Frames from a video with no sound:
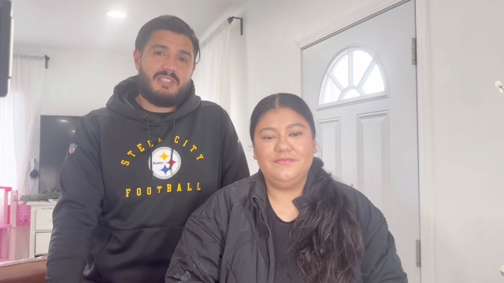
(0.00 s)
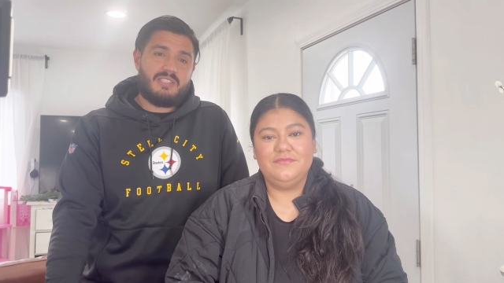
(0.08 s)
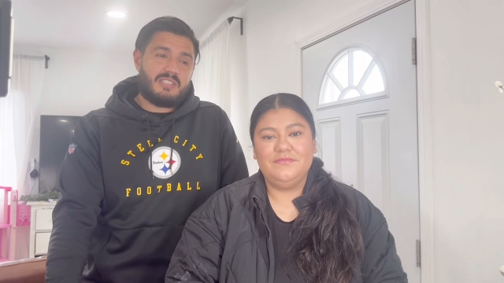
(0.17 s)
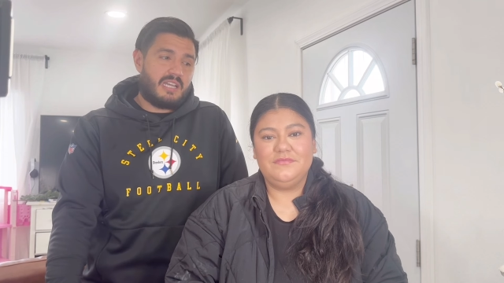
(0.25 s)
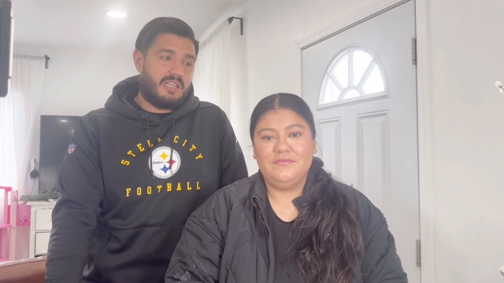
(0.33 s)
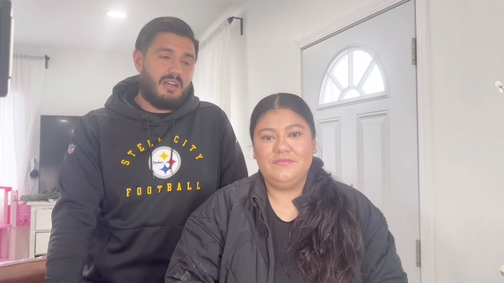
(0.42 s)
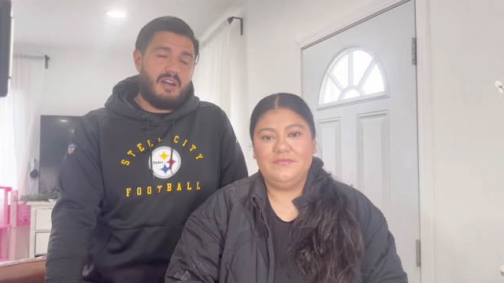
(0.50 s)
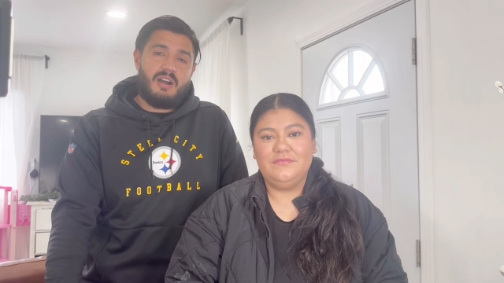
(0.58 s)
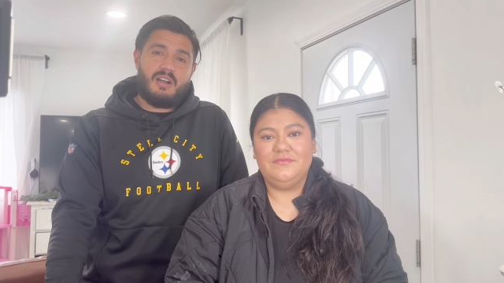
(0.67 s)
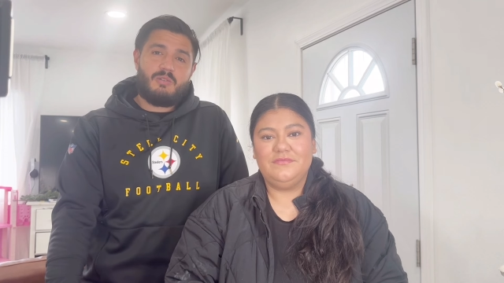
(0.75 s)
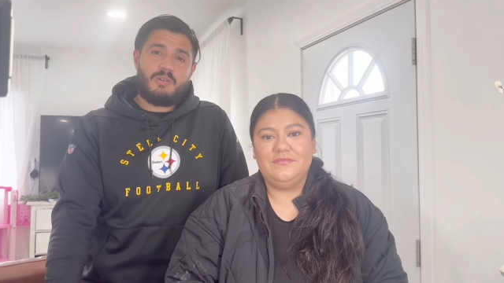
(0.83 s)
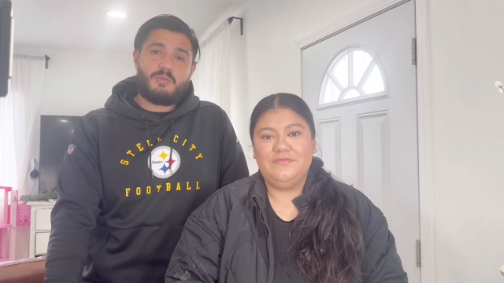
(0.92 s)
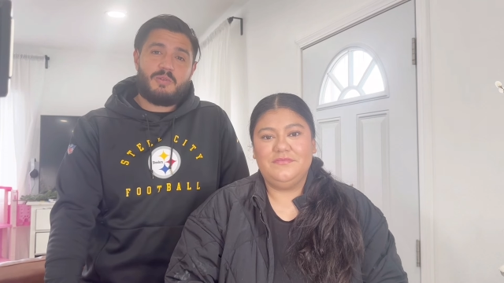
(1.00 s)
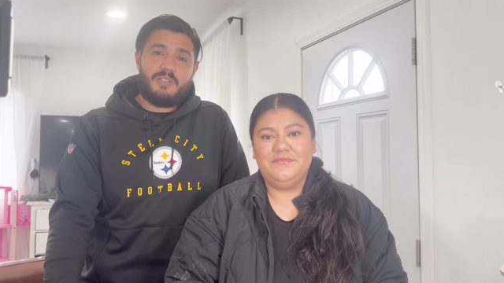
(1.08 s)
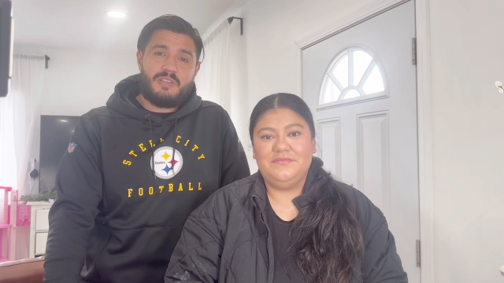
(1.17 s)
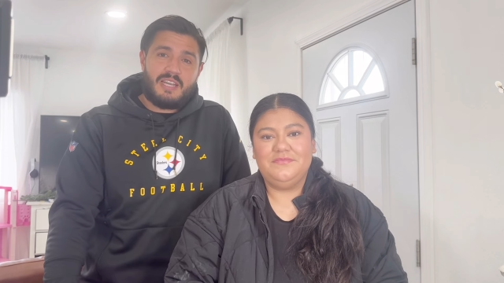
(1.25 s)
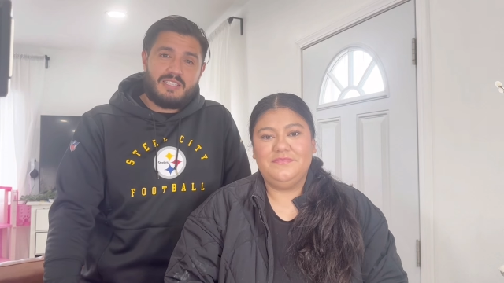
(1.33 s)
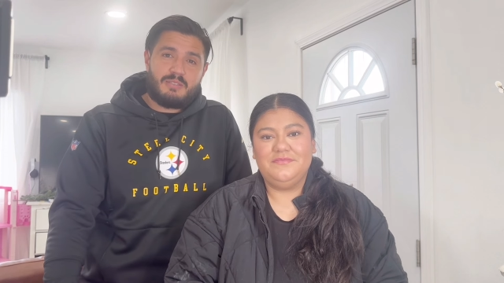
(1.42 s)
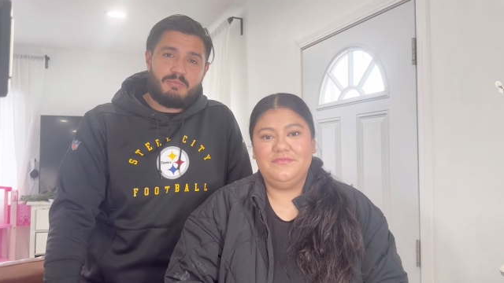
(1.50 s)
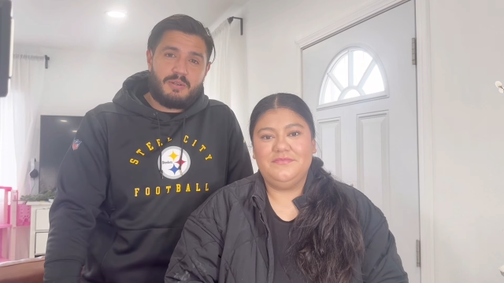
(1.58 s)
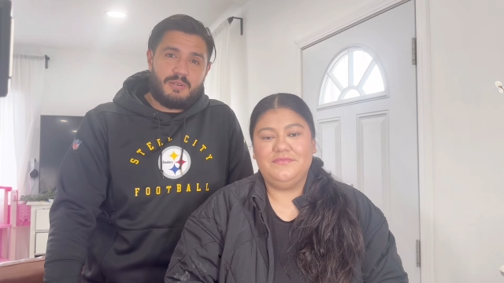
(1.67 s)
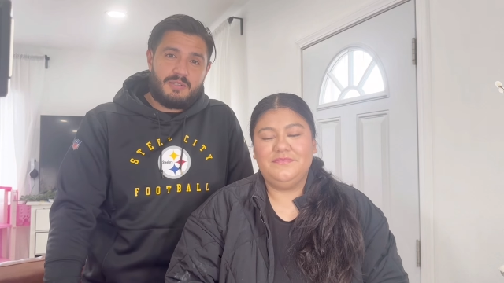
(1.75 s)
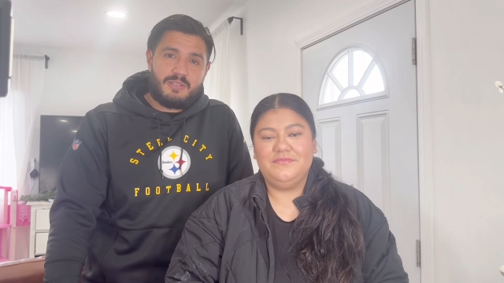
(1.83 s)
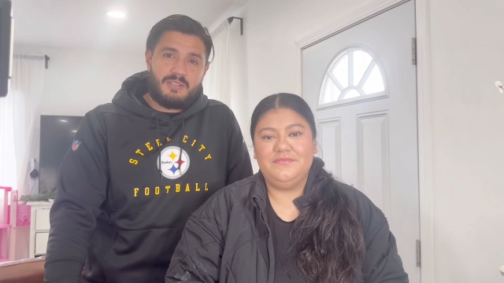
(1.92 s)
Speaker 1: She's kind of awkward when you guys
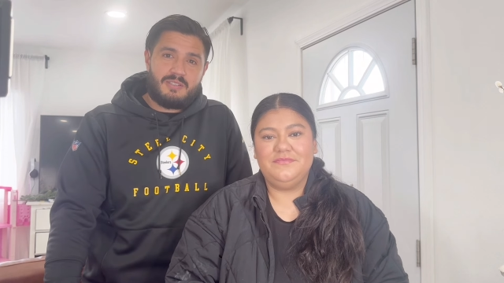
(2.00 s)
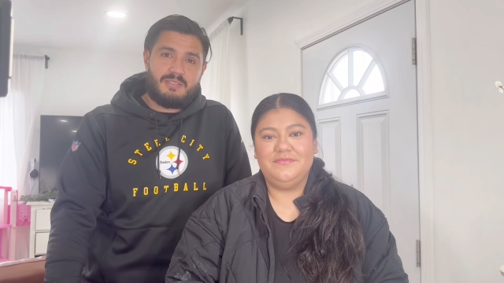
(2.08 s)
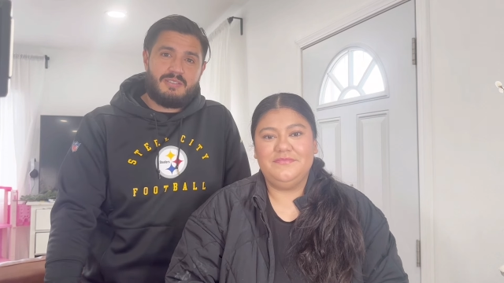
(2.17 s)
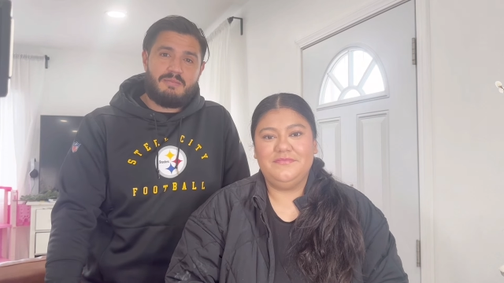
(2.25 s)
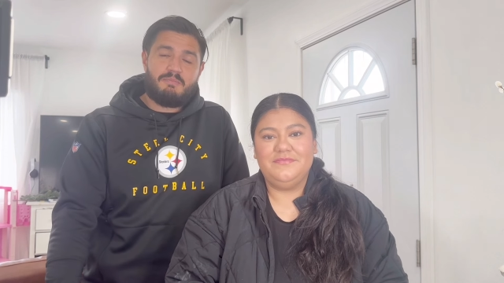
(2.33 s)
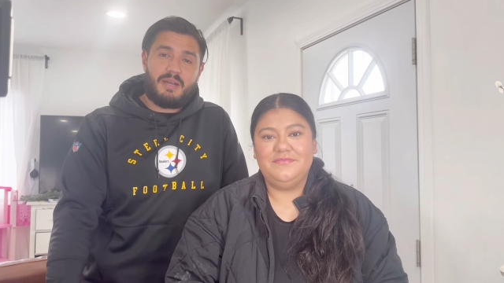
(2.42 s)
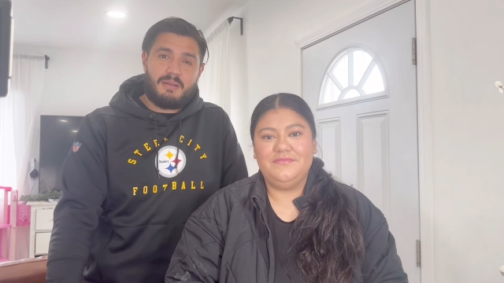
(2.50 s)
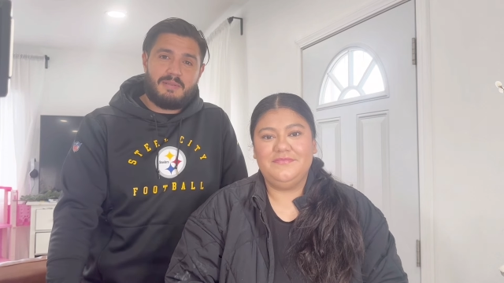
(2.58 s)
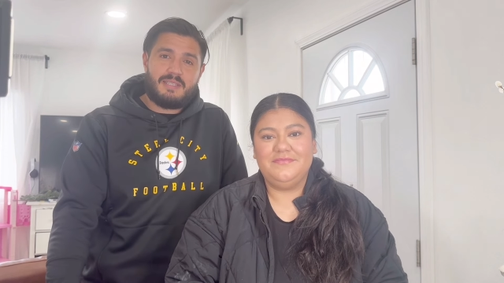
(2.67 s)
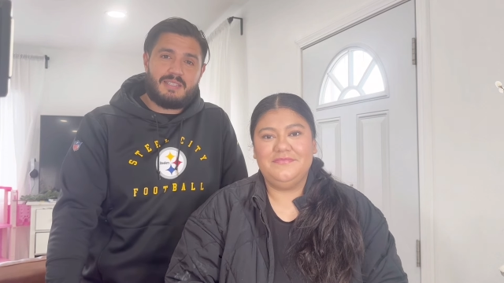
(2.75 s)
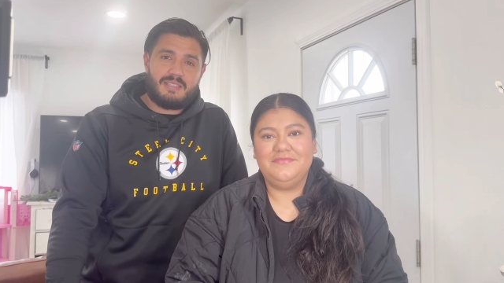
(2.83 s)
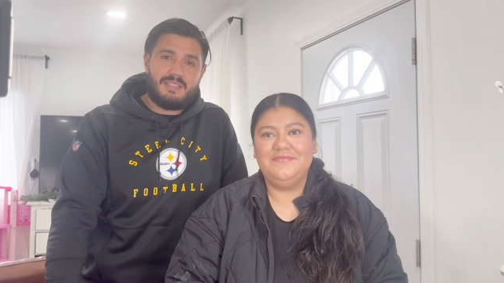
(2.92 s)
approach her in public.